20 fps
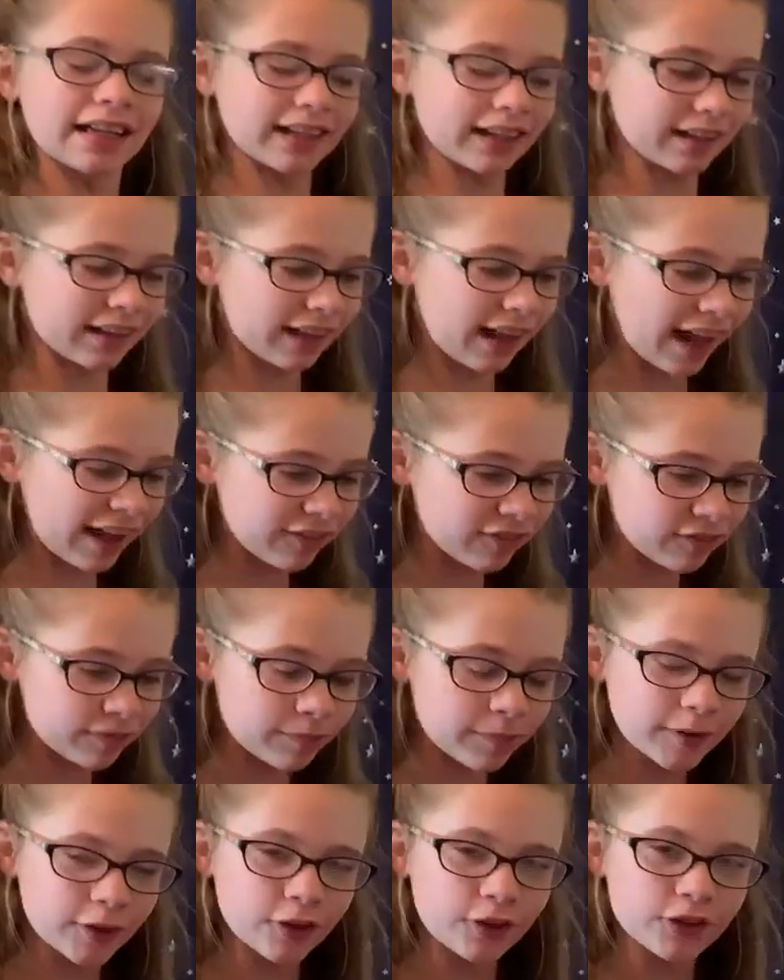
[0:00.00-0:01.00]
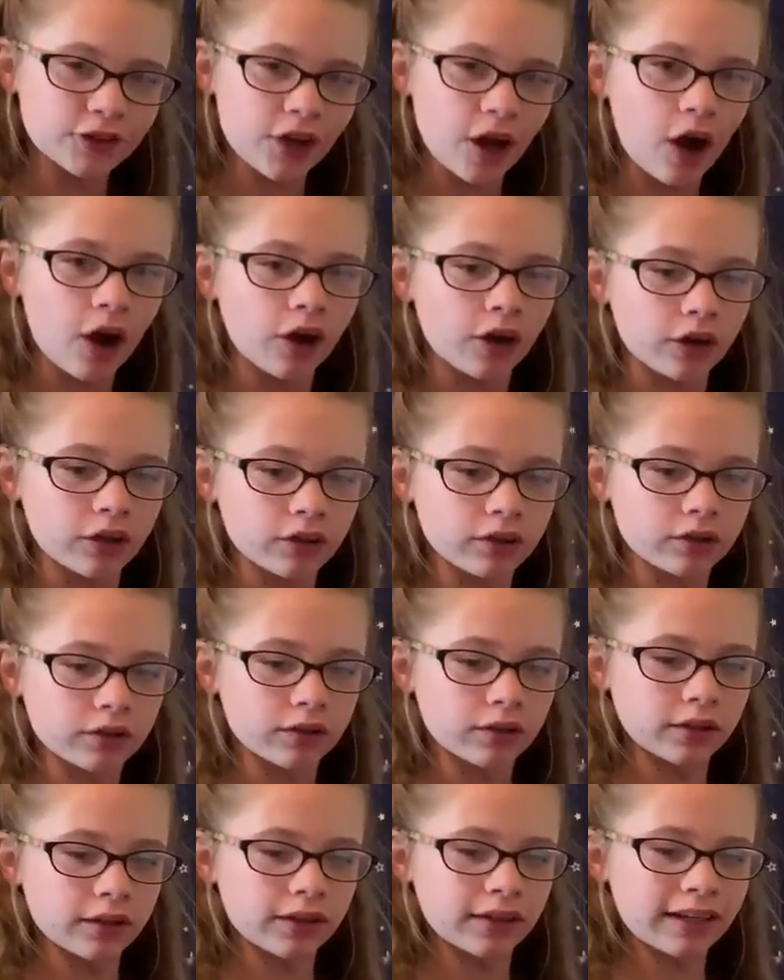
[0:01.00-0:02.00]
Life mirrors art.
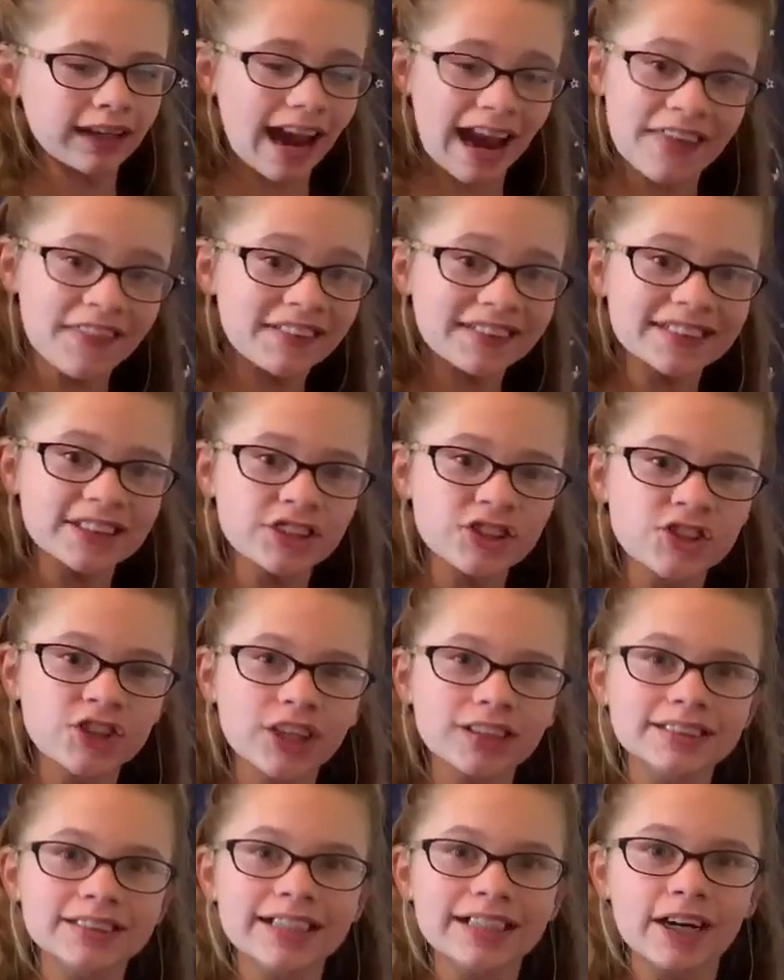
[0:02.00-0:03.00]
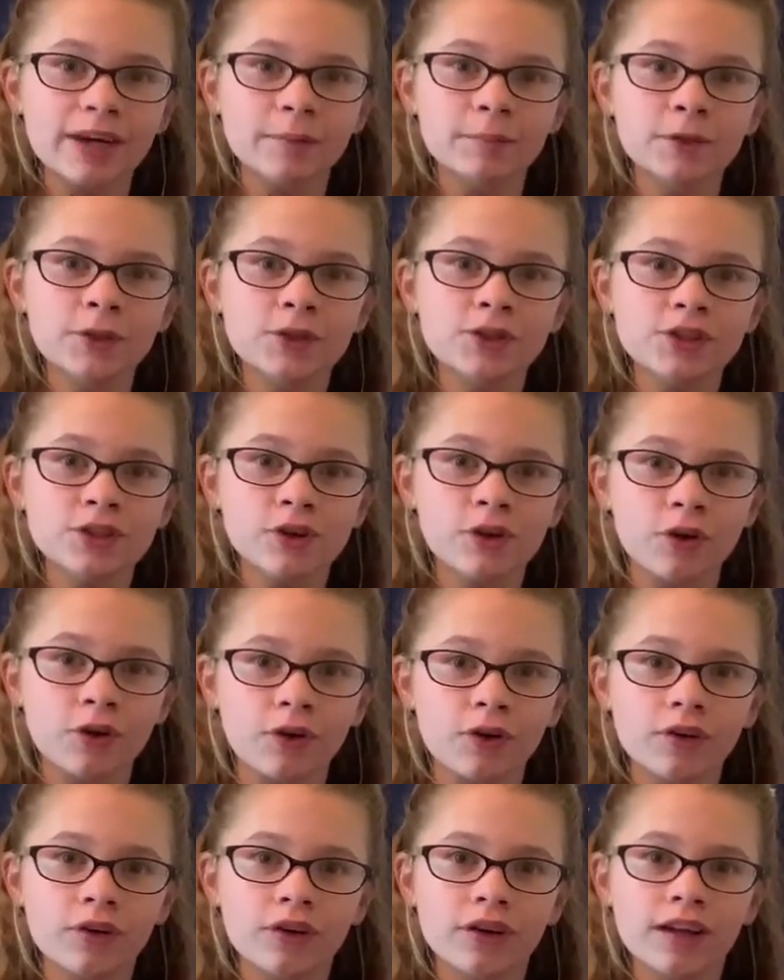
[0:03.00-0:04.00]
And this is just like our musical,
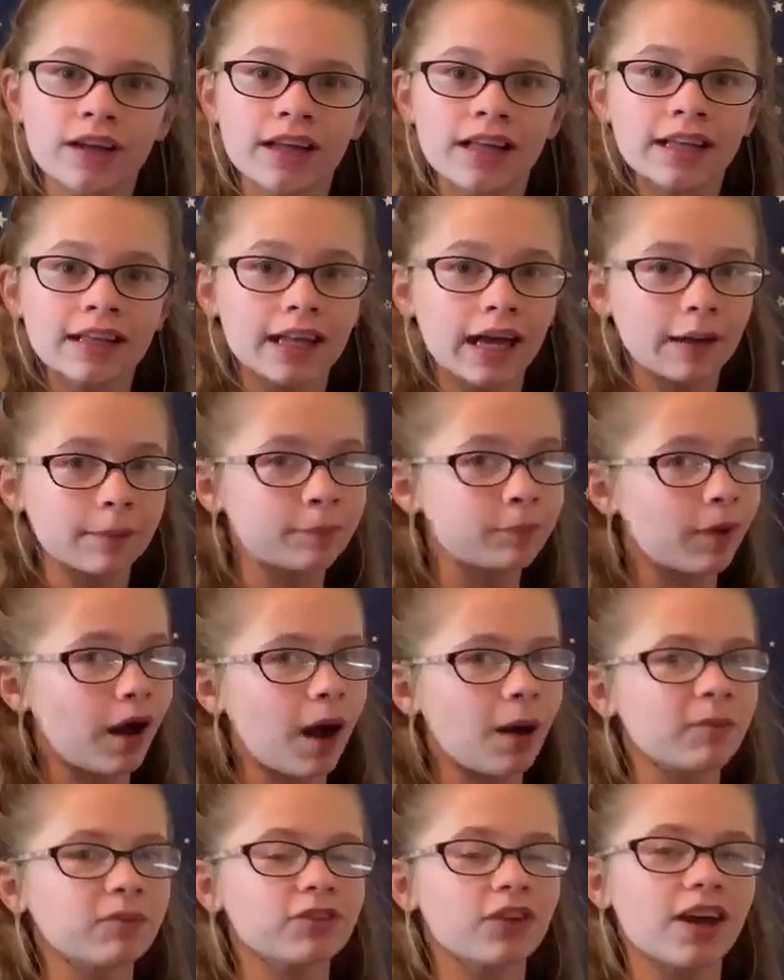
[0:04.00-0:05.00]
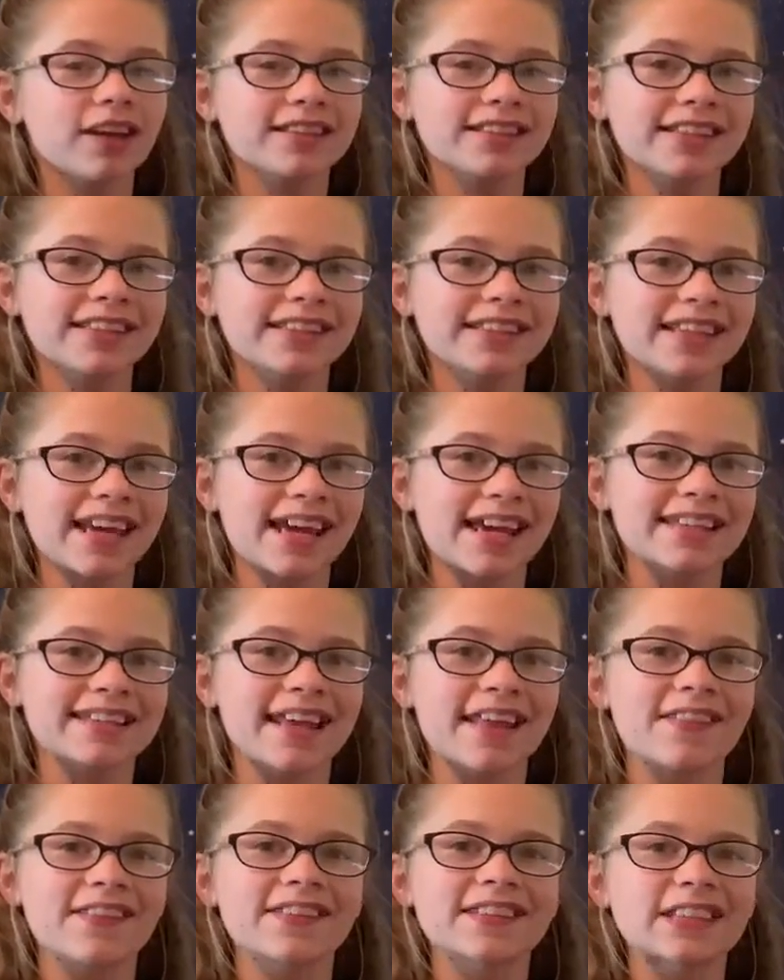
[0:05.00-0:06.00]
like Bob Flossie says
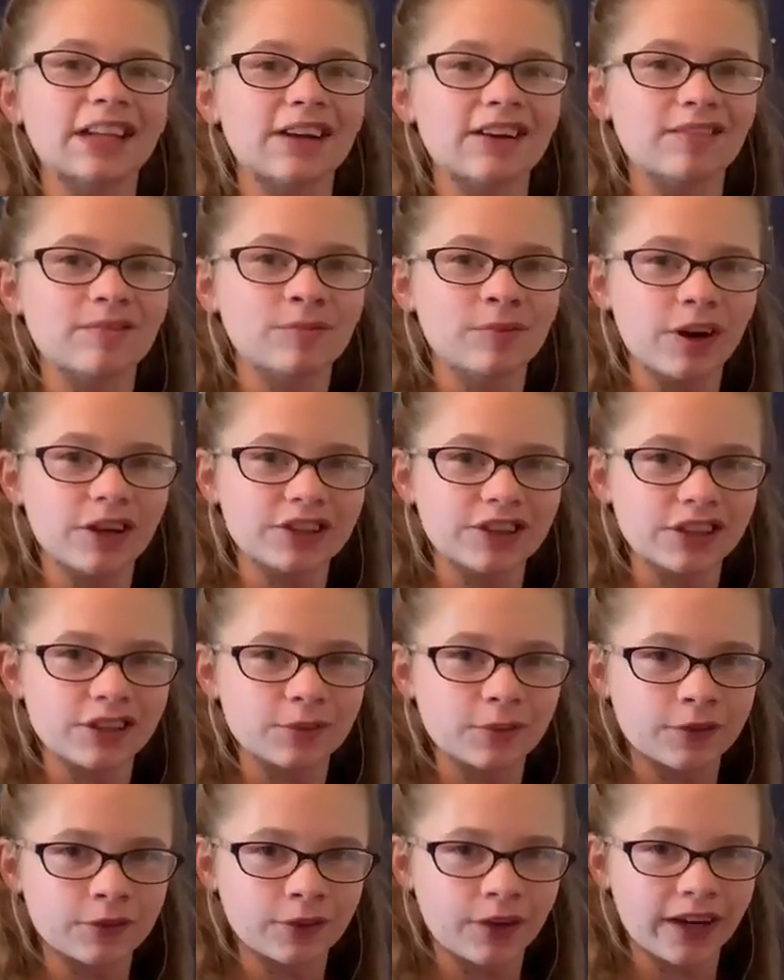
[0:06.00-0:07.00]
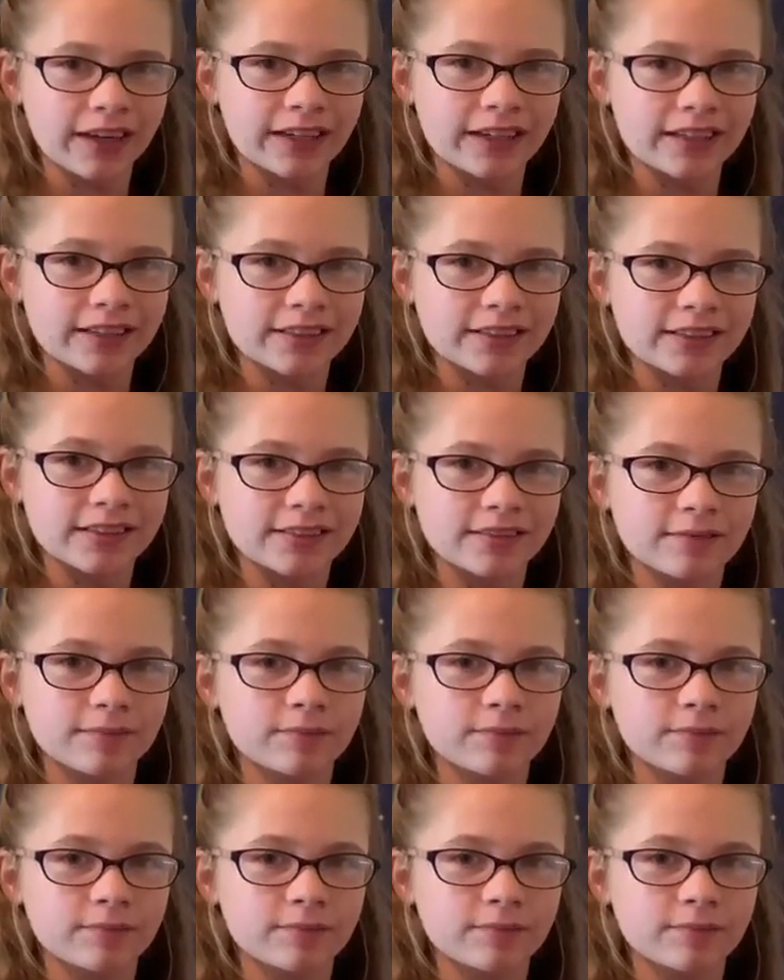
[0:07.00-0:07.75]
at the start of Brushes with Greatness.